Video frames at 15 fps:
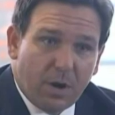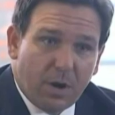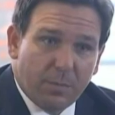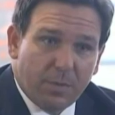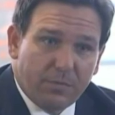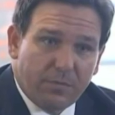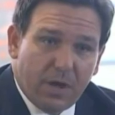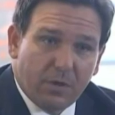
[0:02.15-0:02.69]

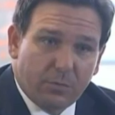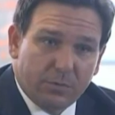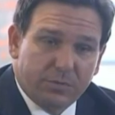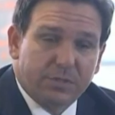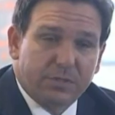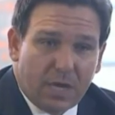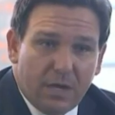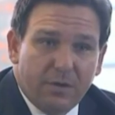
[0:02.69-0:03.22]
Department of Health, which
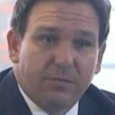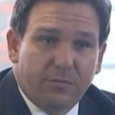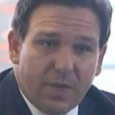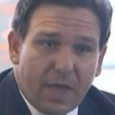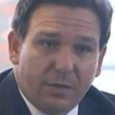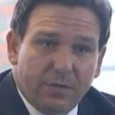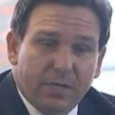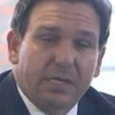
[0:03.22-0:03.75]
is
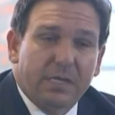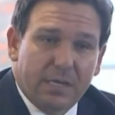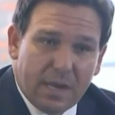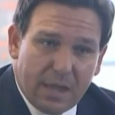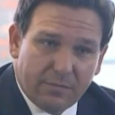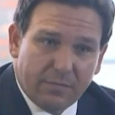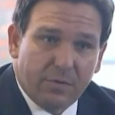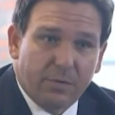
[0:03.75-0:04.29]
unfounded,
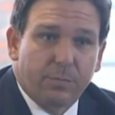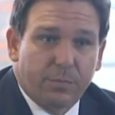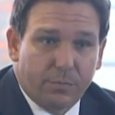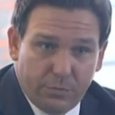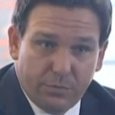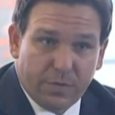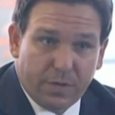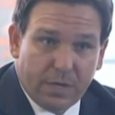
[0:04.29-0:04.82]
never
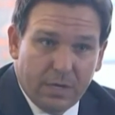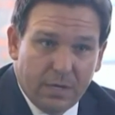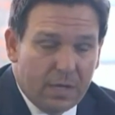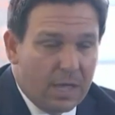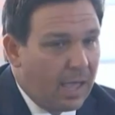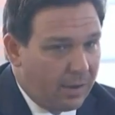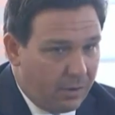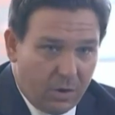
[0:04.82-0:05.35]
proven
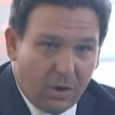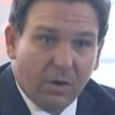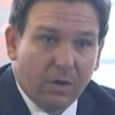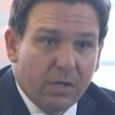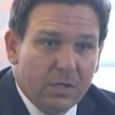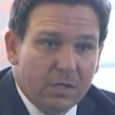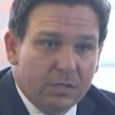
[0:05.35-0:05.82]
at all.